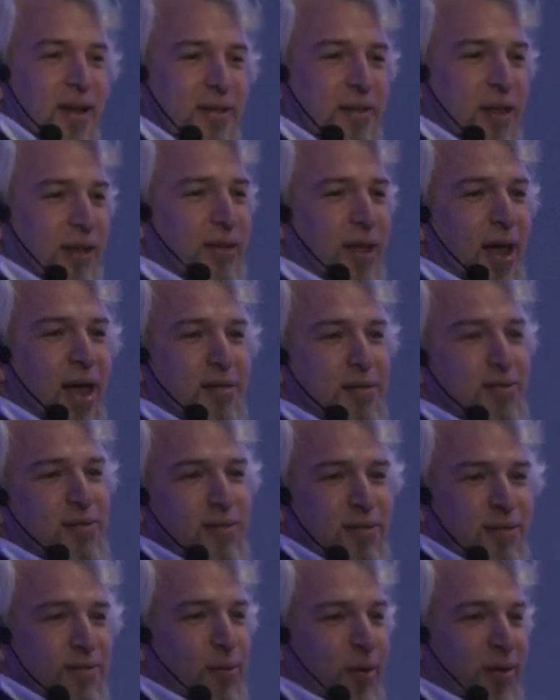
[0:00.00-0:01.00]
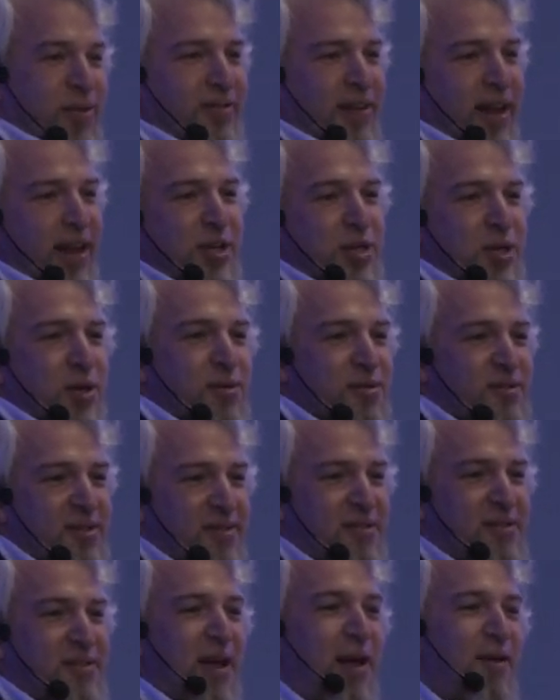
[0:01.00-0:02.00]
that has translations
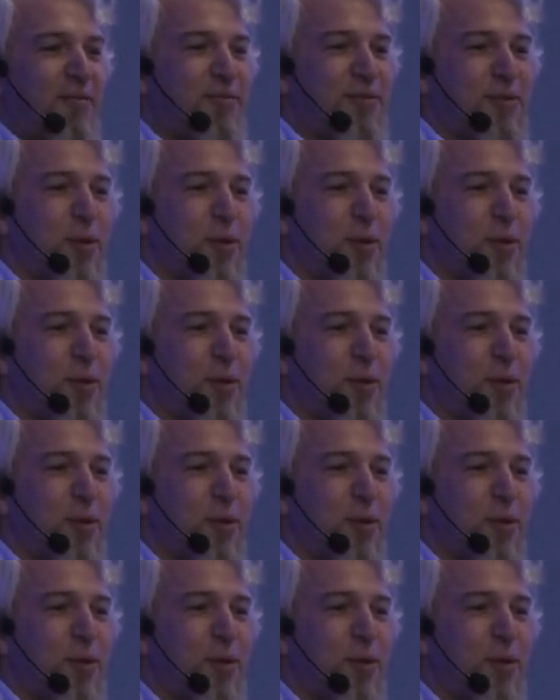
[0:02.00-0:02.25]
and stuff.